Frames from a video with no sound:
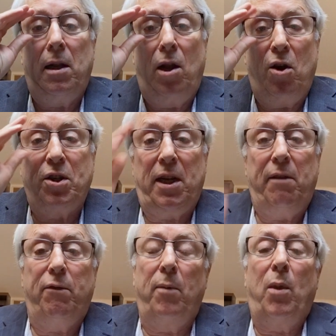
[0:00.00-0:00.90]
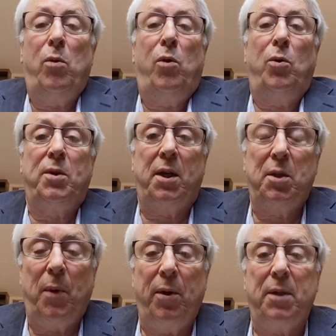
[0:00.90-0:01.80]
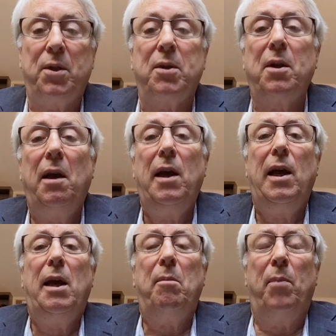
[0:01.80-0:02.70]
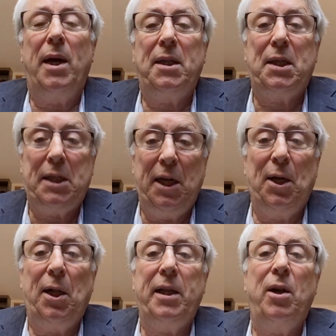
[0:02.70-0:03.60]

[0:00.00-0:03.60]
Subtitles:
largely from those experiences. But still,